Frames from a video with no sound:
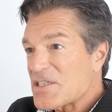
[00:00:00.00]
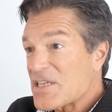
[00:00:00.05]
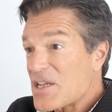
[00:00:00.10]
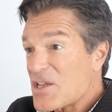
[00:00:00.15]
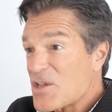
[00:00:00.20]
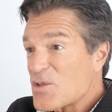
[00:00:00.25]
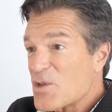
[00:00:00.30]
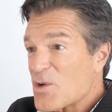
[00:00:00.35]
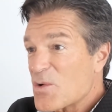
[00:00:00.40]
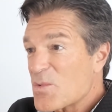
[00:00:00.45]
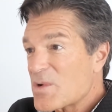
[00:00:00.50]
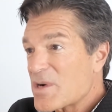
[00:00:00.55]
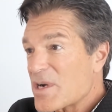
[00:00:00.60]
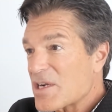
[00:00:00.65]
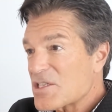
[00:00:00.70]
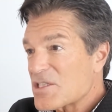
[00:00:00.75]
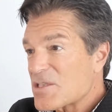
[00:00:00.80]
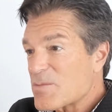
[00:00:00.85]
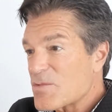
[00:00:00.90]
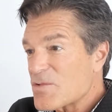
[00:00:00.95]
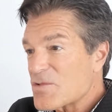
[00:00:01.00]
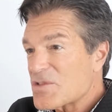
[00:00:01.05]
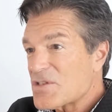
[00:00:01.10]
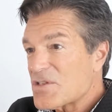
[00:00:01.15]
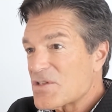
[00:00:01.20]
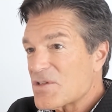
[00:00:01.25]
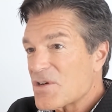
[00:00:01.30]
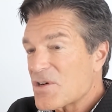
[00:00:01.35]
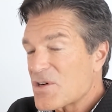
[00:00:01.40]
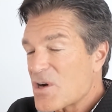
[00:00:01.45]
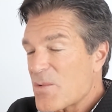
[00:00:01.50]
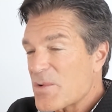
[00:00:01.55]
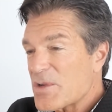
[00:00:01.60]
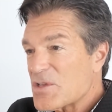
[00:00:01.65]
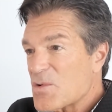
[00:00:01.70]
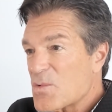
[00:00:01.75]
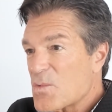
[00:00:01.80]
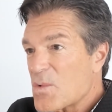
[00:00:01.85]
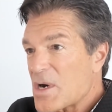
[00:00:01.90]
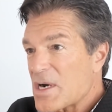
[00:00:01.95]
that you know customers are going
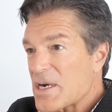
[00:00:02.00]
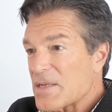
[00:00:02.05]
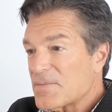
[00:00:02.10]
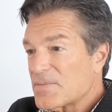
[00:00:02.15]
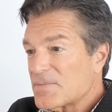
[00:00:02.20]
to want.